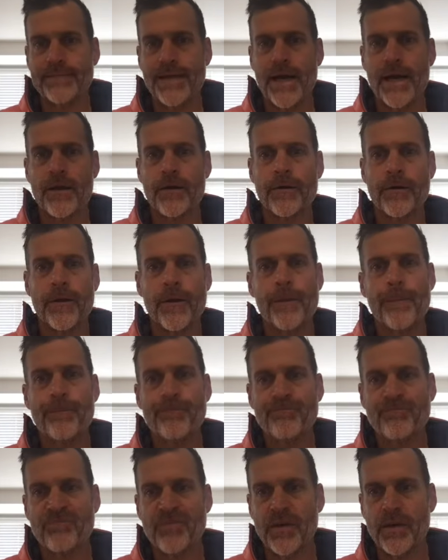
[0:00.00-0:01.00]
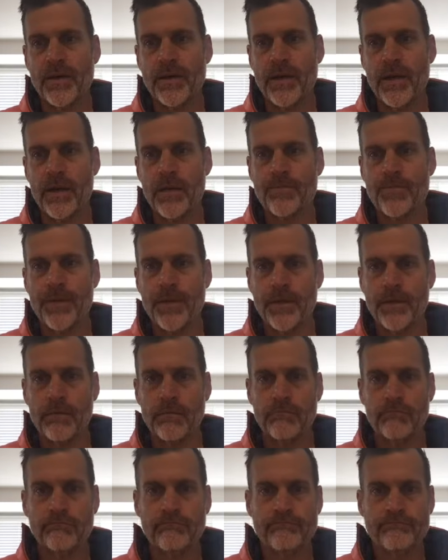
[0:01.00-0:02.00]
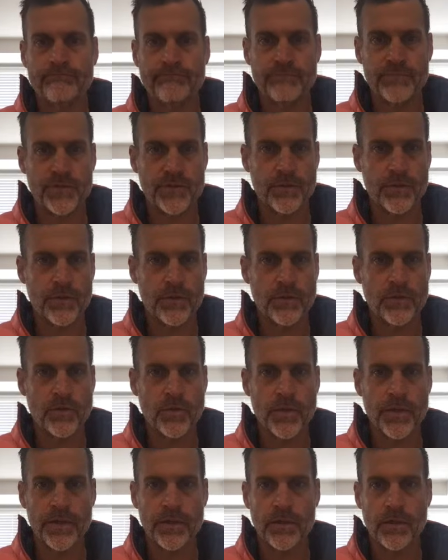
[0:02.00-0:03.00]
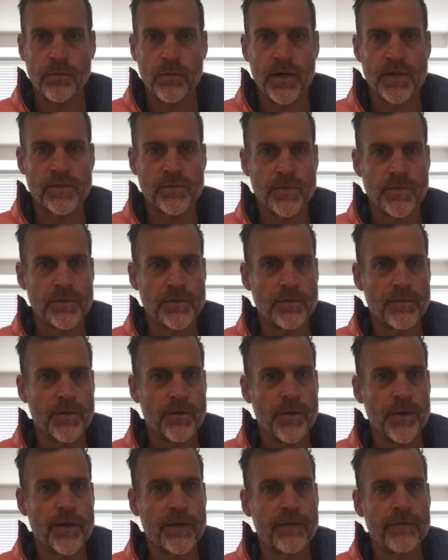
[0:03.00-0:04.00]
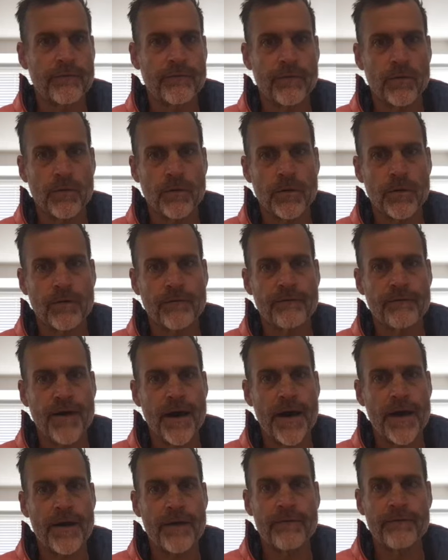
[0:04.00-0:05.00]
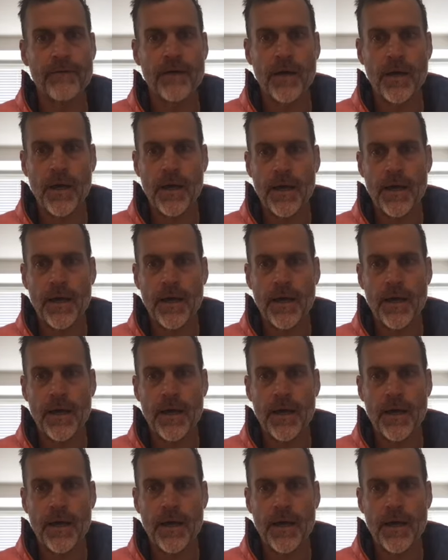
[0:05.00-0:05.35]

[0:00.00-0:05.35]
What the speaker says: I don't know. Hairpin doing 20 kilowatts when it's only rated for 5,